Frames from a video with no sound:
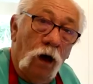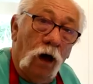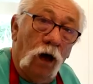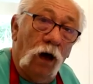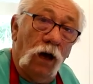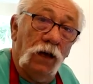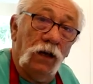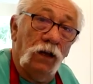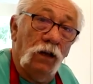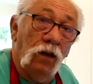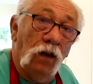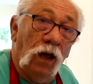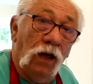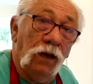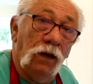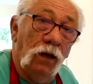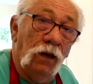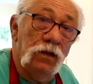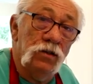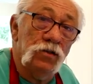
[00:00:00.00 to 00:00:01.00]
I
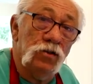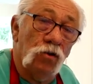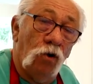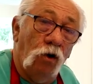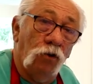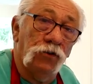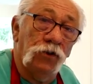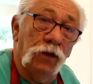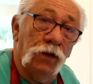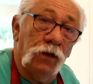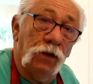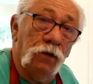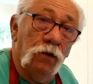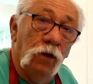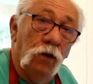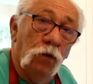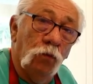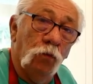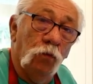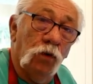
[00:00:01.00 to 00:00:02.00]
lightly salted it
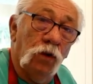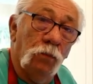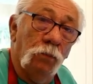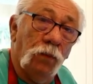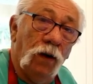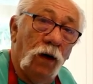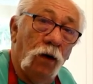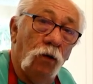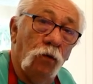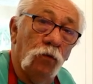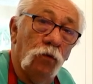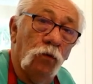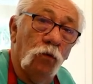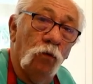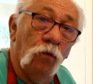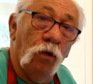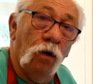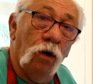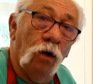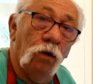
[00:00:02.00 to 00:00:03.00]
with about
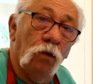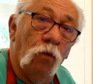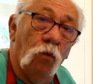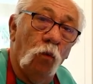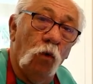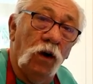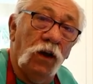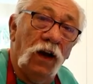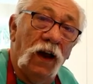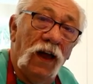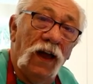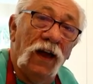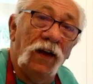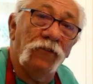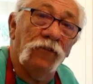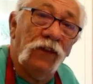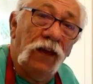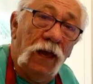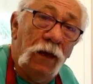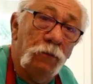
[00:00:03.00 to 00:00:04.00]

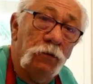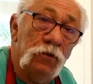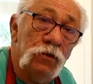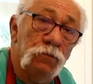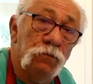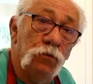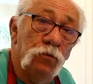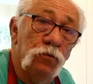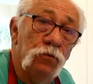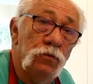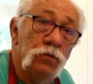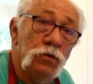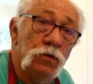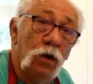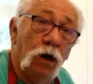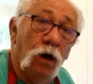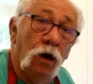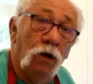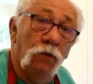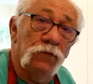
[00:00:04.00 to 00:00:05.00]
1.5 tablespoons
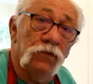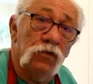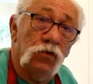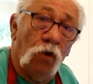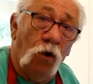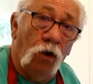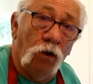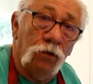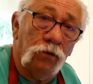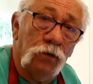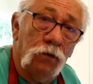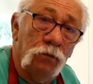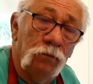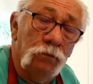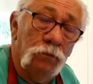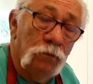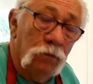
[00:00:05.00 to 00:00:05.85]
of salt,